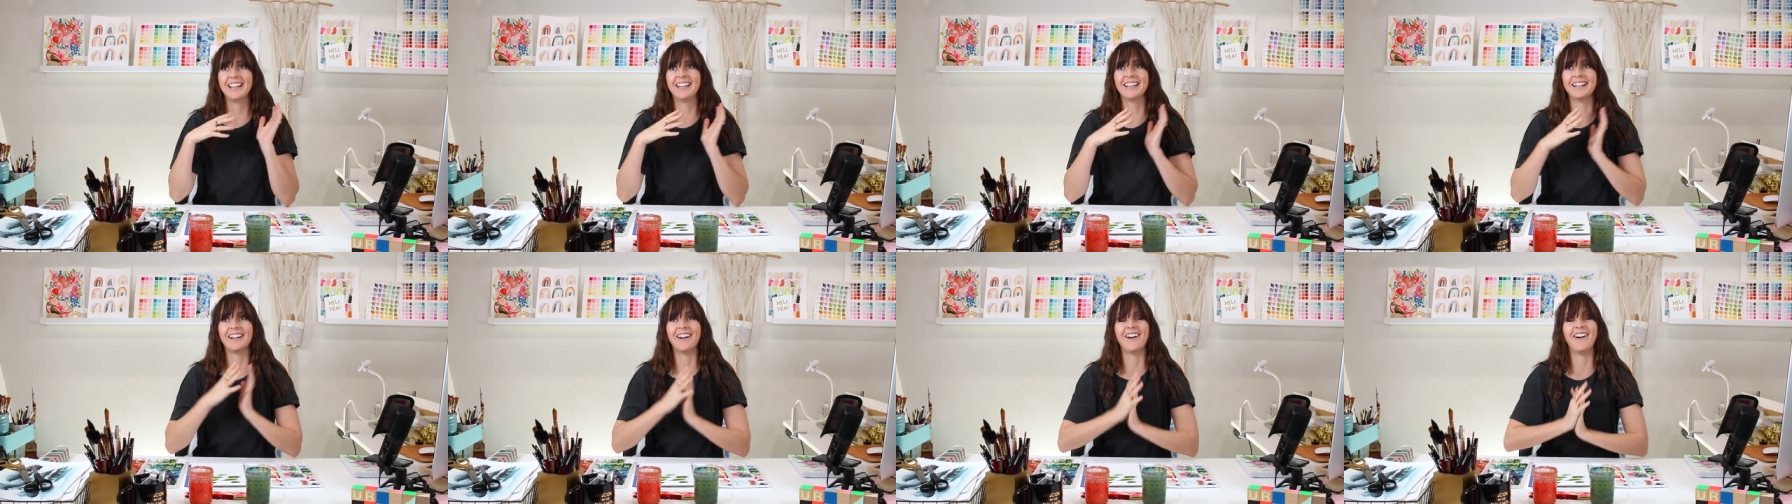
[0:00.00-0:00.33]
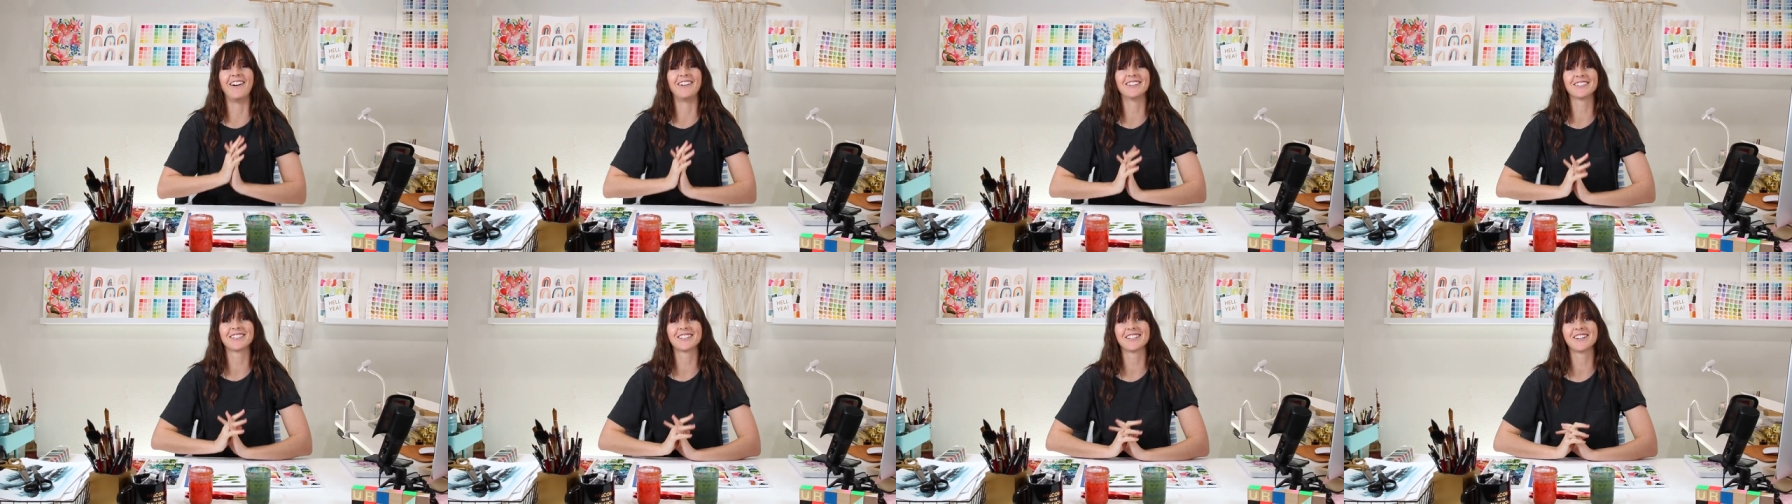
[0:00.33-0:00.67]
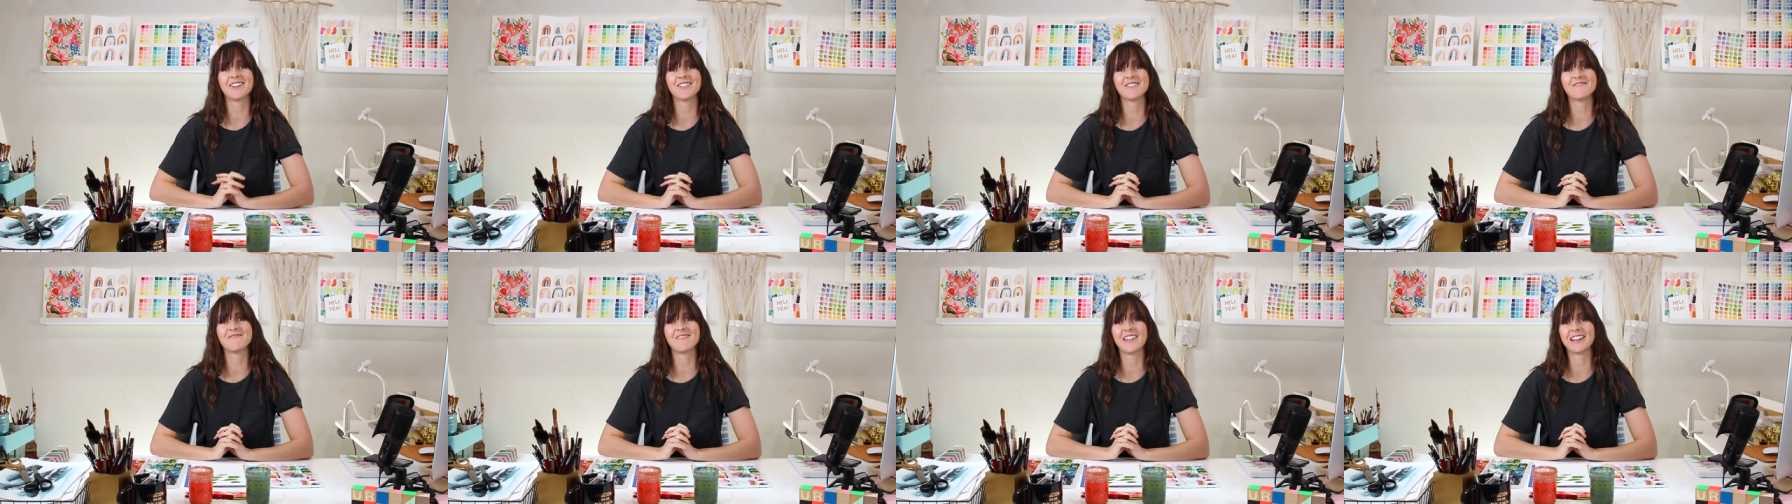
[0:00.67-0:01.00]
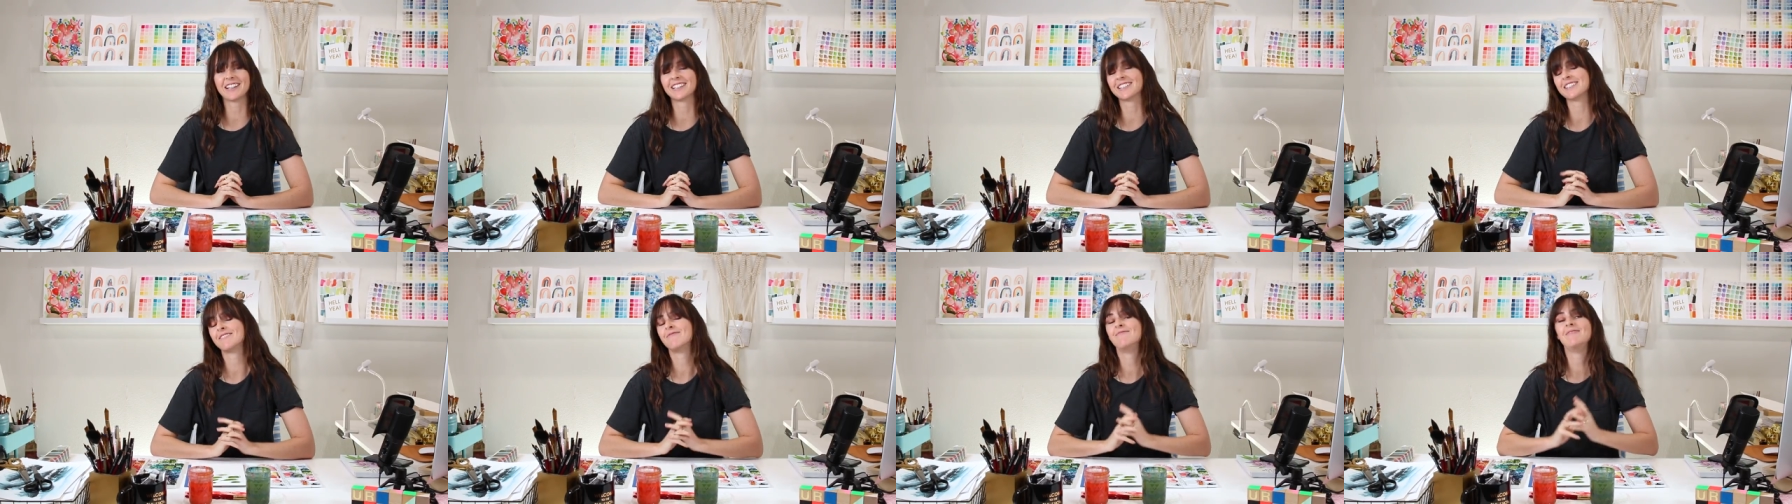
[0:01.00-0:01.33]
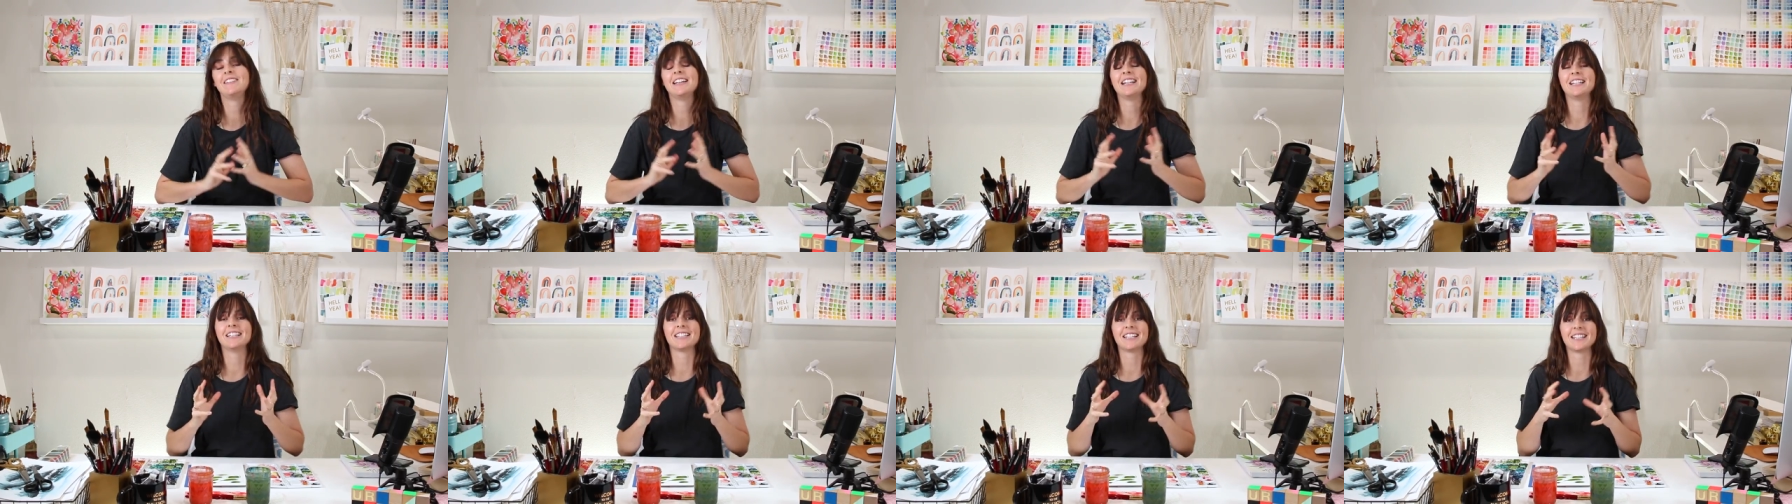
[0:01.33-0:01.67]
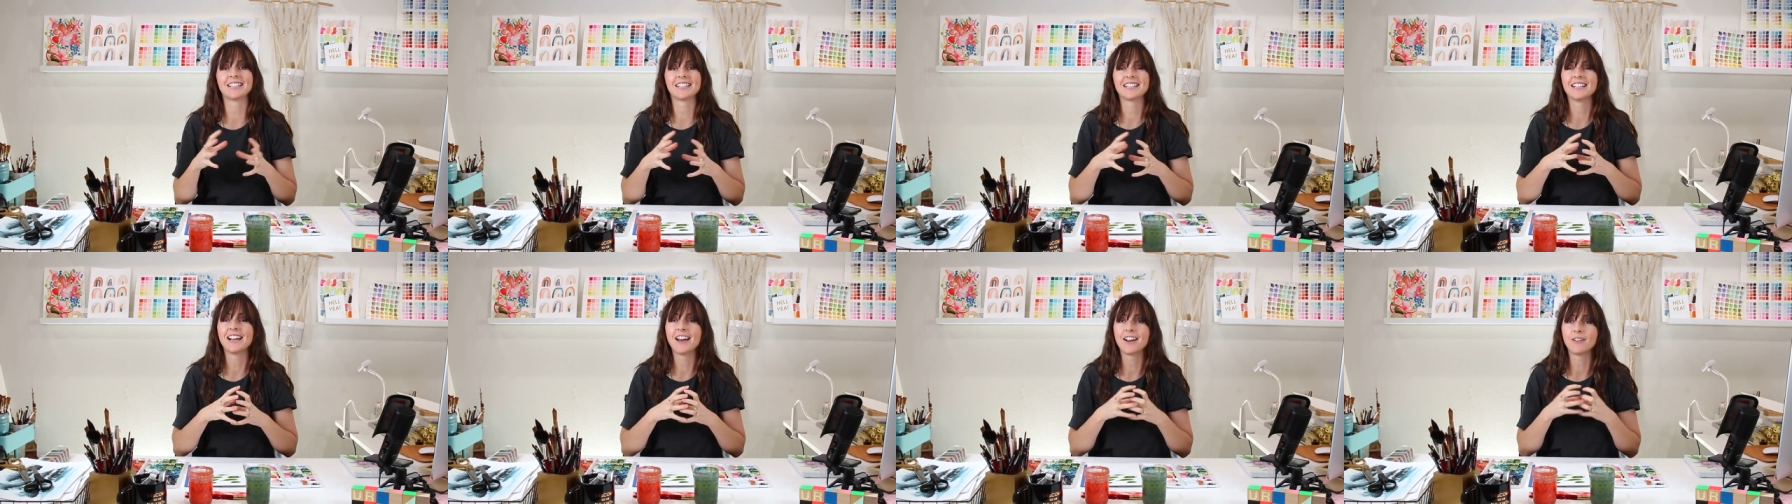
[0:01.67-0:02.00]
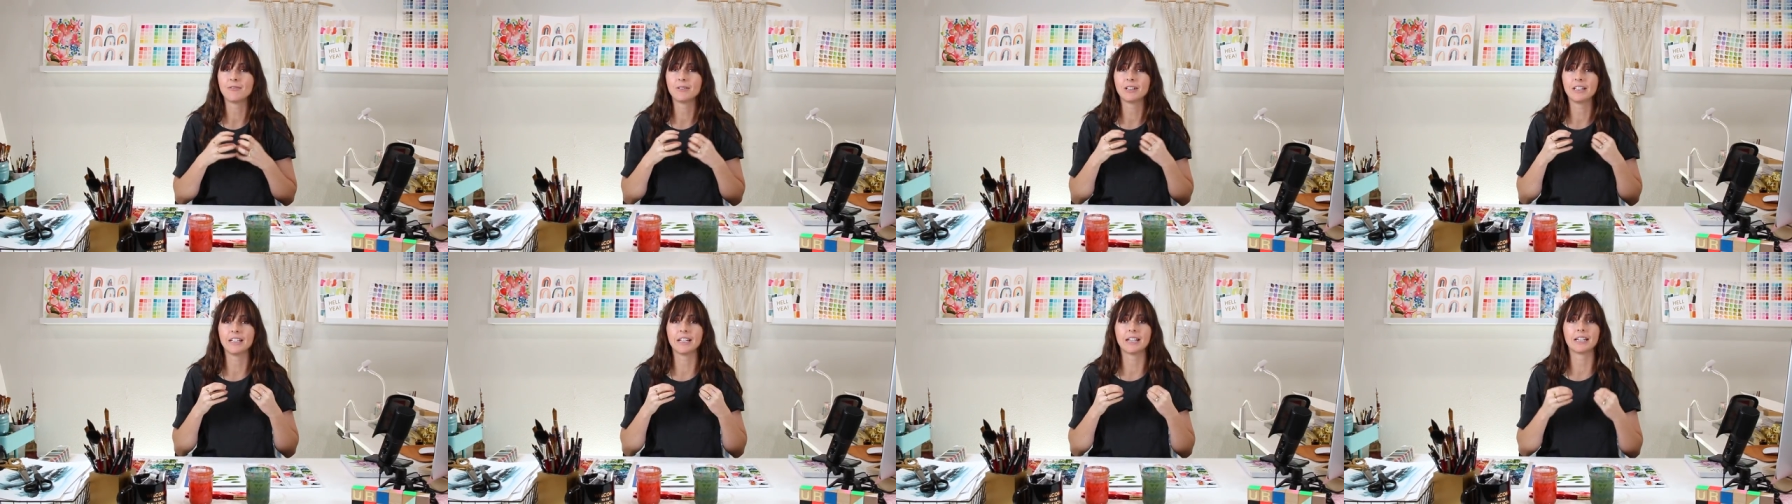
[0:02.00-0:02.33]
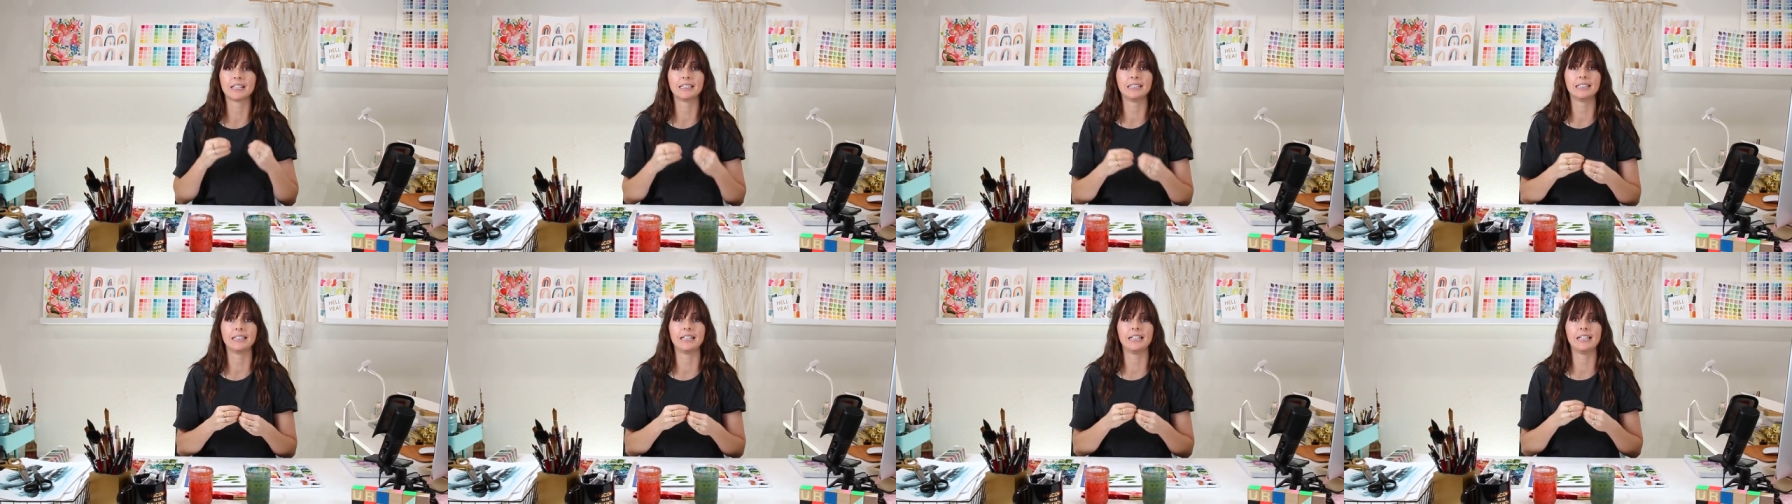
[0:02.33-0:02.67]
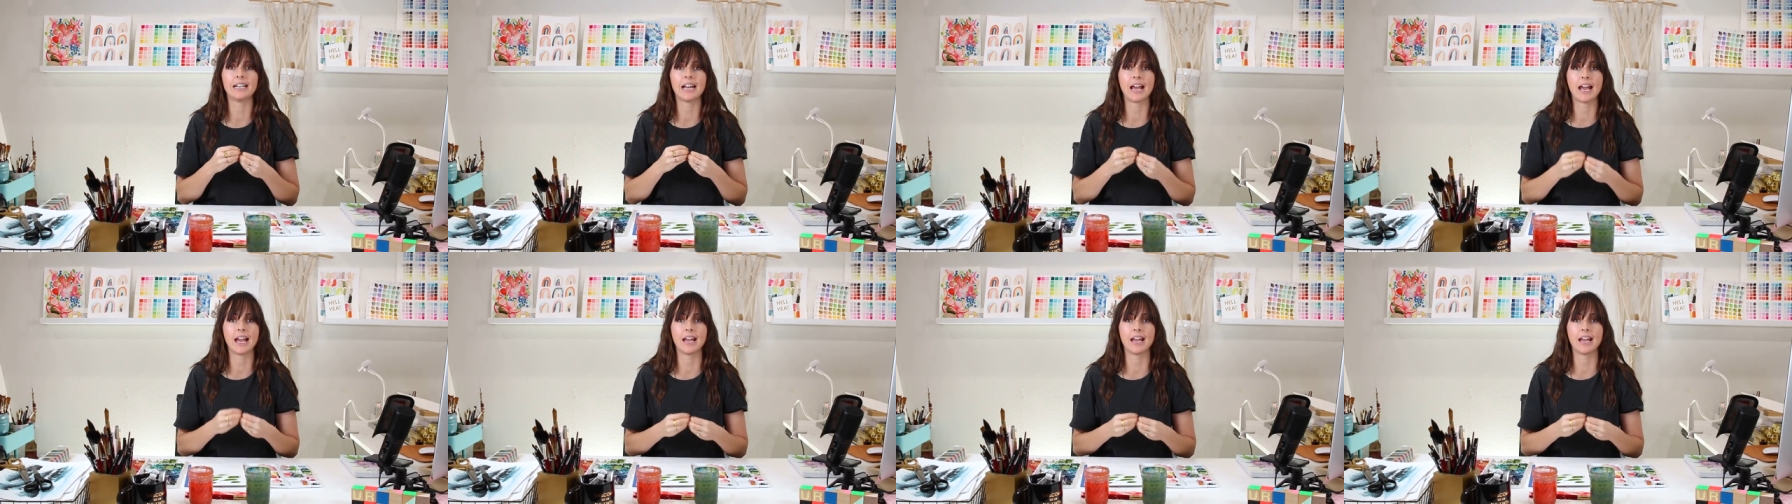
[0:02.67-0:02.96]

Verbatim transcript: it also makes, means it's not a really clean